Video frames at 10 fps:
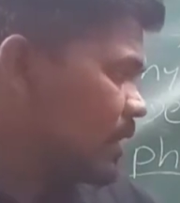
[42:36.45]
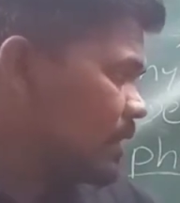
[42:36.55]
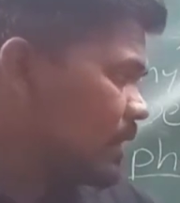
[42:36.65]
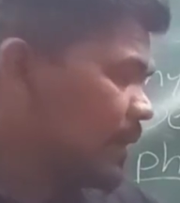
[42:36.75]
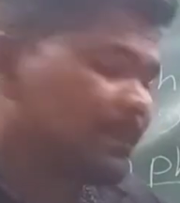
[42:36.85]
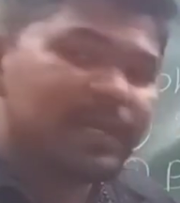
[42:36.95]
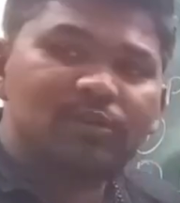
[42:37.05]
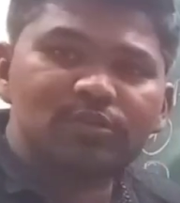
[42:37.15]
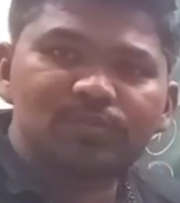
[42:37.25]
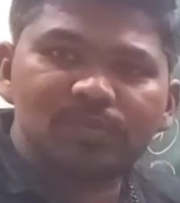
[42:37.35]
are
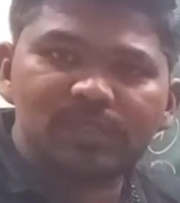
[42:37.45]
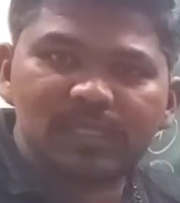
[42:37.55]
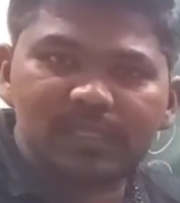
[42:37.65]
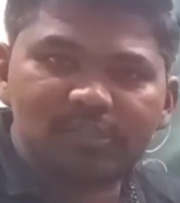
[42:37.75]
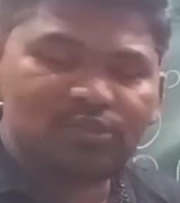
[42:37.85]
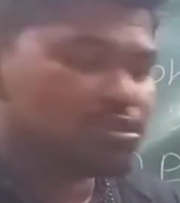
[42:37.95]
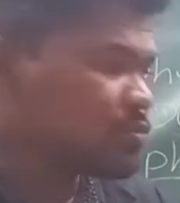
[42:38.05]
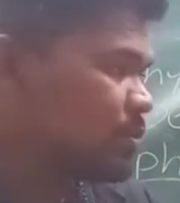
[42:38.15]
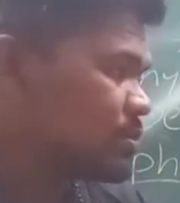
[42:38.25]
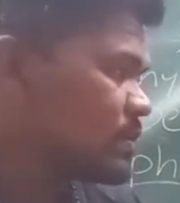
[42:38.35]
aplanospores and the
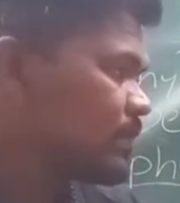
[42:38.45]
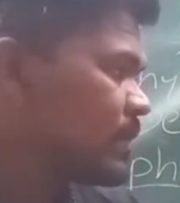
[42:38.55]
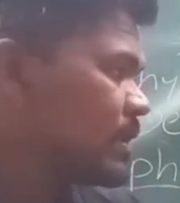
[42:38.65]
zoospores.